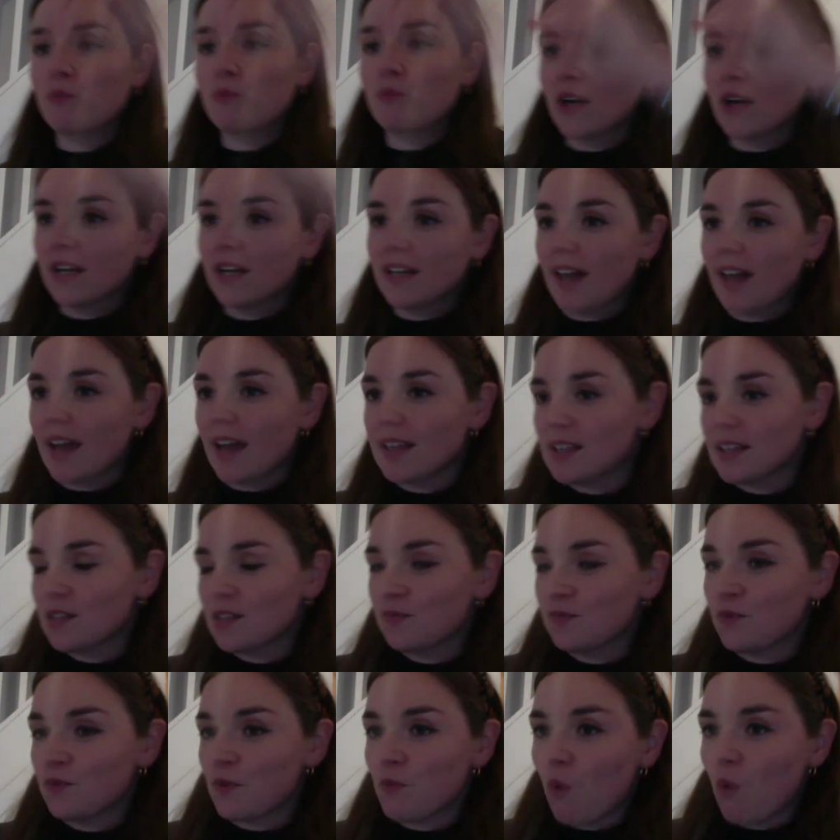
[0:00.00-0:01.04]
one
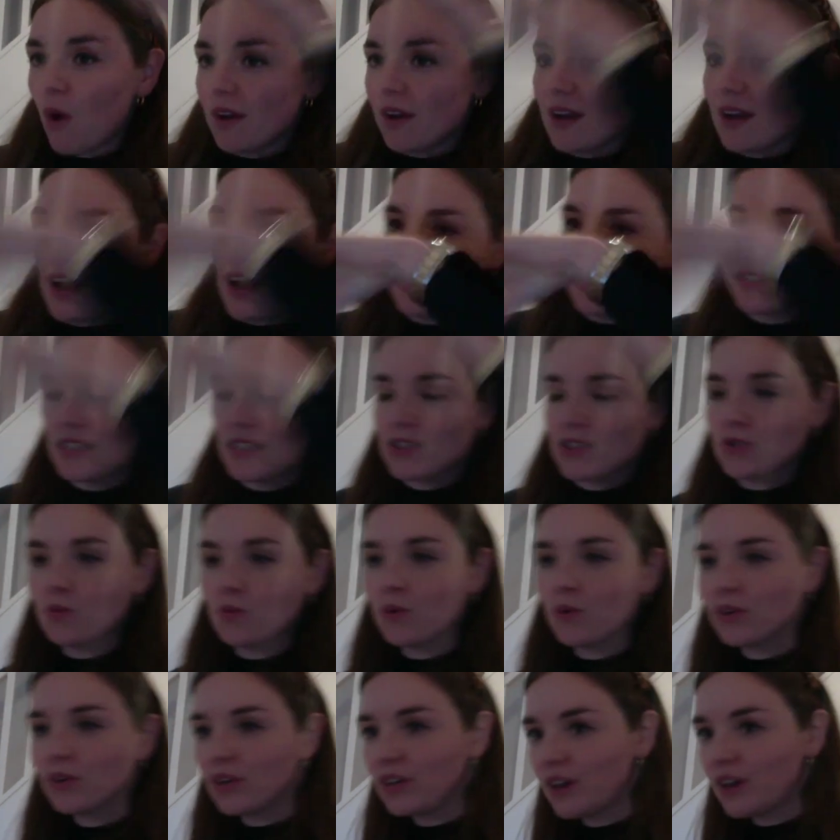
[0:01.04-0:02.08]
idea to
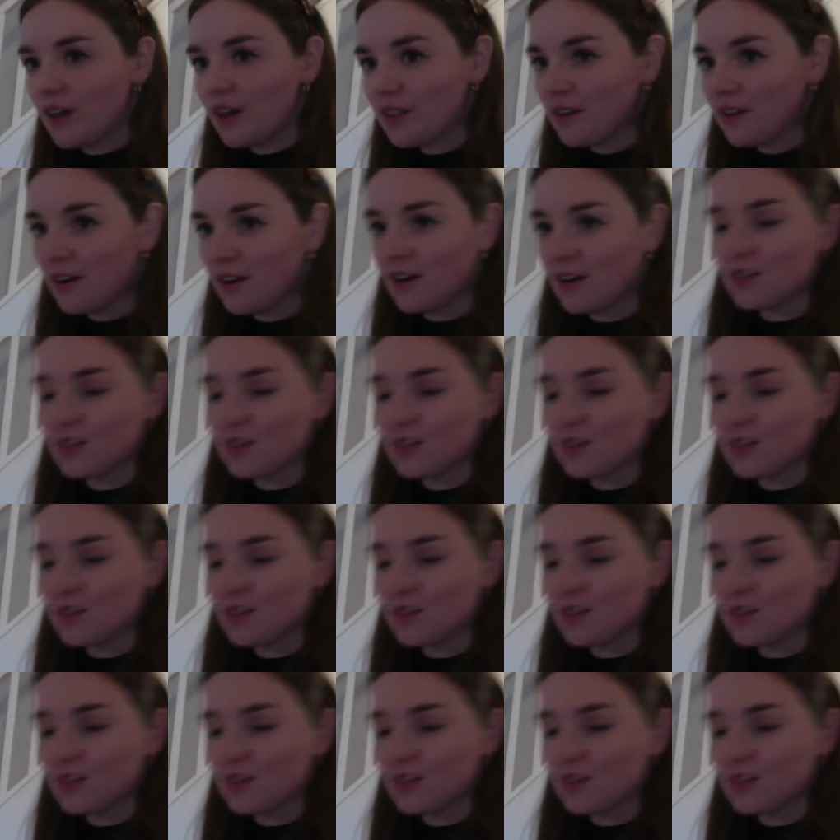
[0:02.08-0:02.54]
another,